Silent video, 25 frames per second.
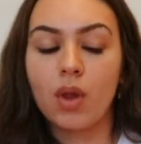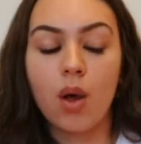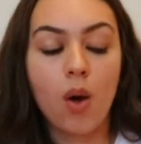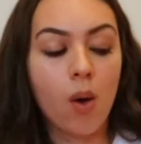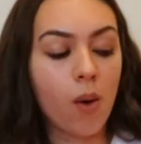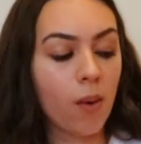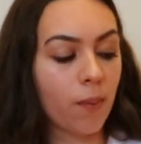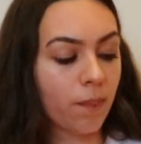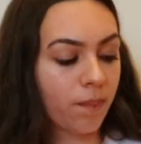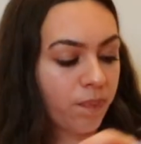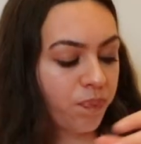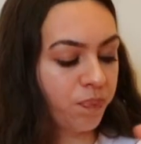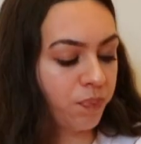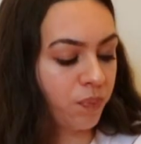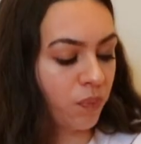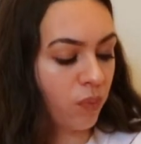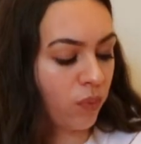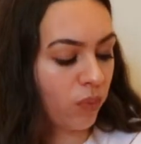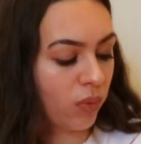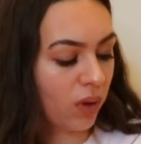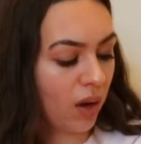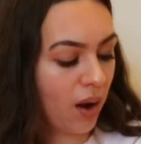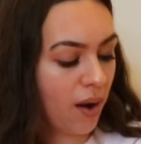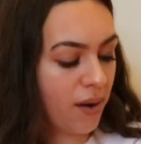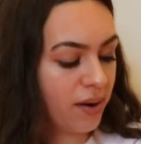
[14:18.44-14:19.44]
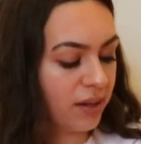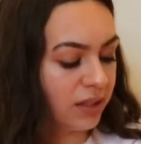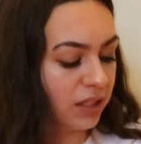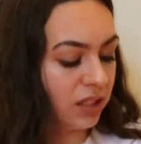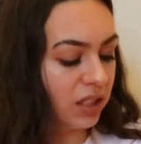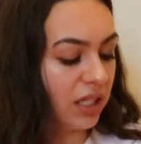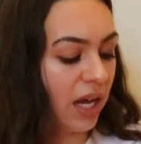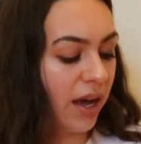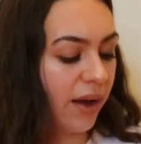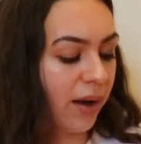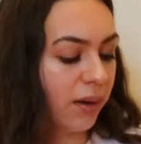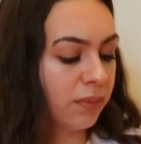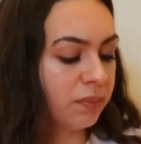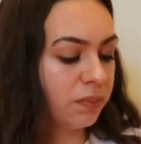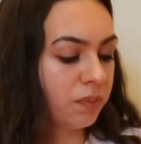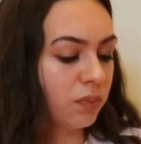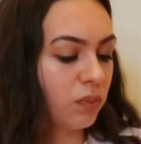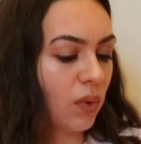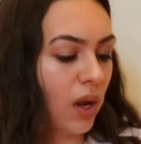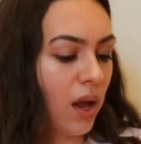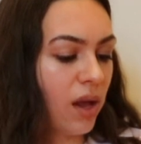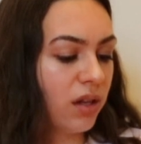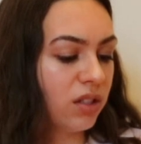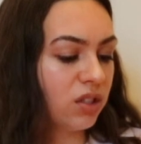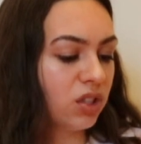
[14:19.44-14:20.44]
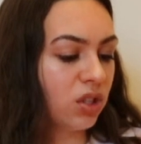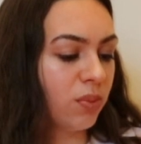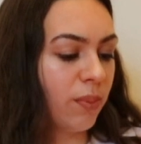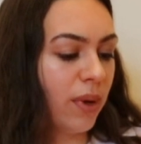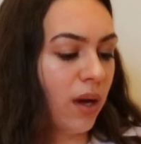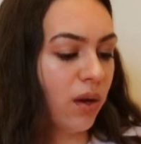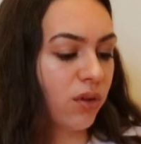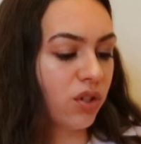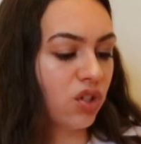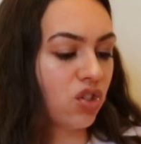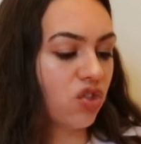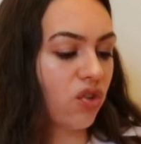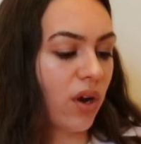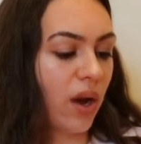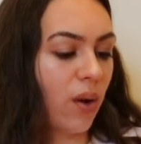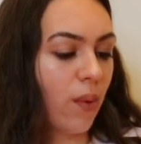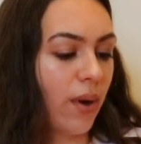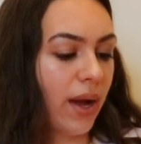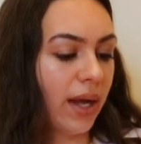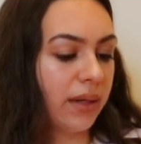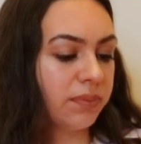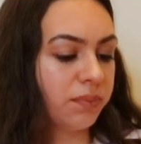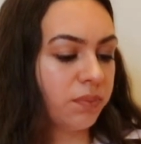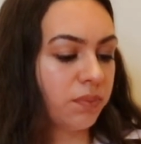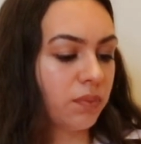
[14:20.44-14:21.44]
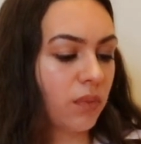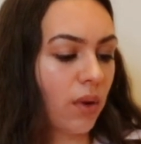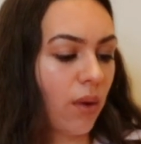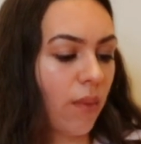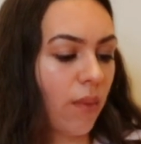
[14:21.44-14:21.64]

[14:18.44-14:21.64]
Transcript: Oh, it's like, it just melts straight away.